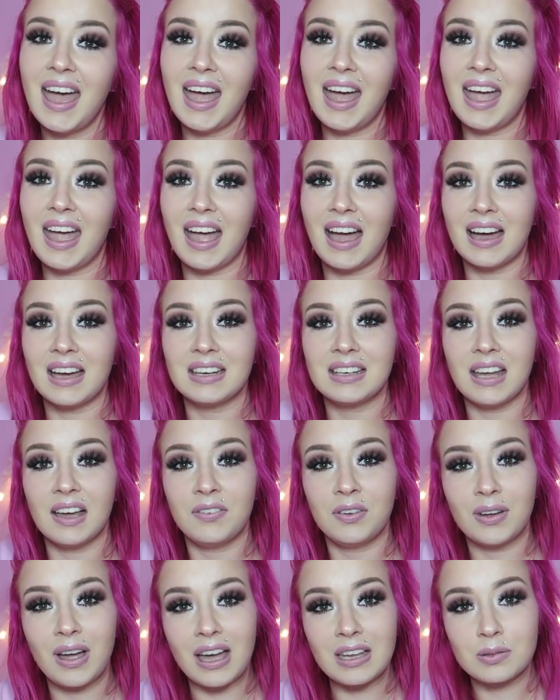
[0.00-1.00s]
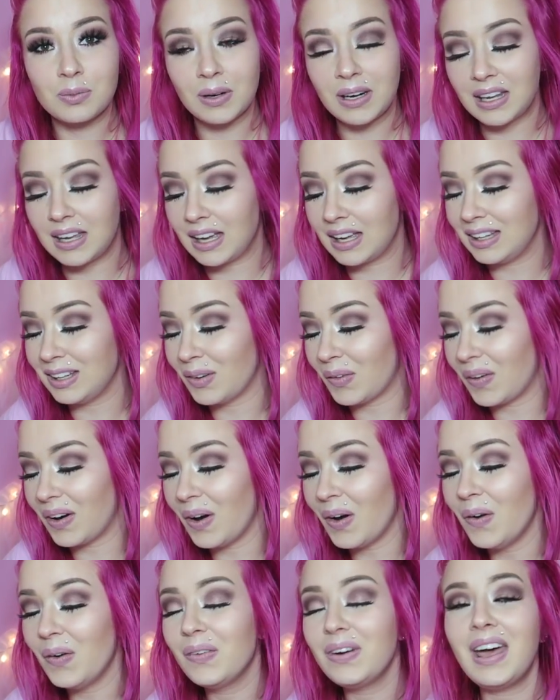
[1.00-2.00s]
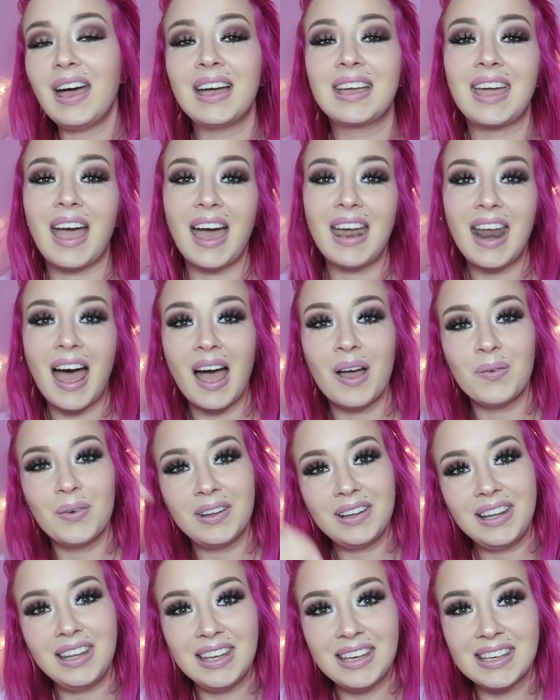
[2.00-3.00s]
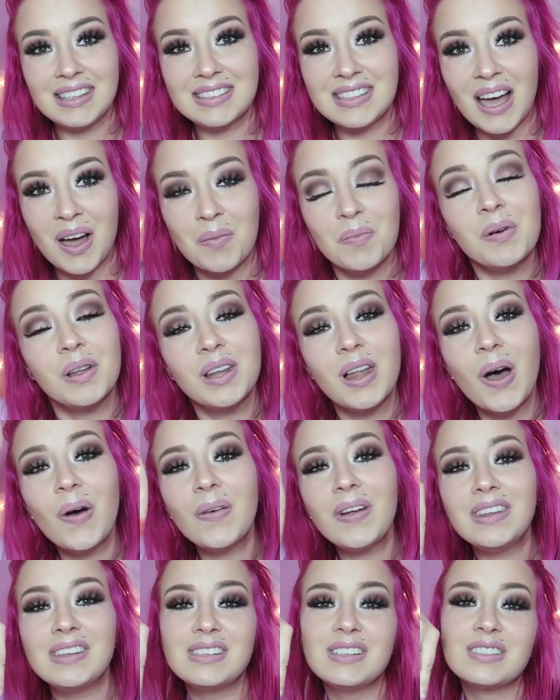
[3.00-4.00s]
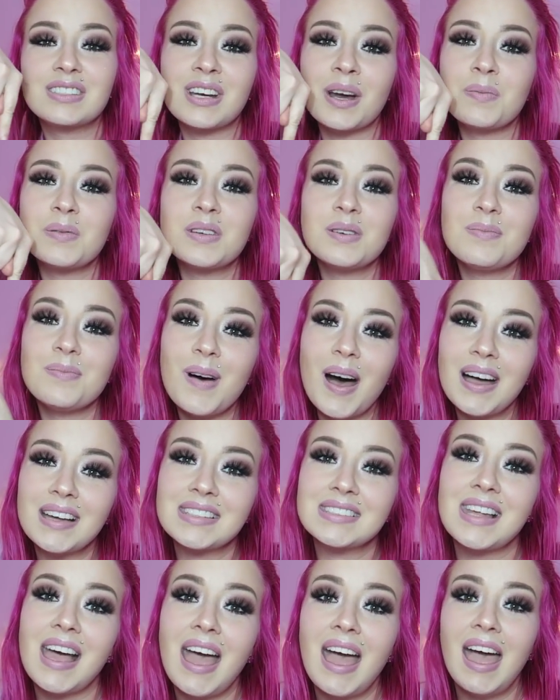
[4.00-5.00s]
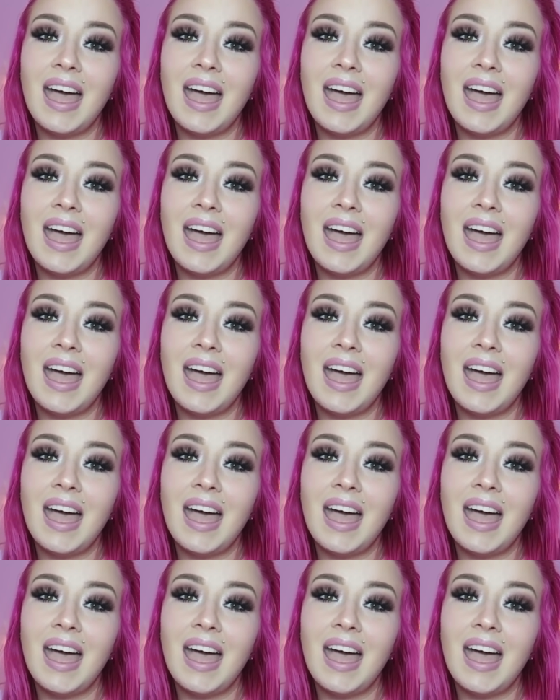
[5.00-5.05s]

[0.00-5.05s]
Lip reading: And if you guys want to get your own, again, I will link it down below in the description box.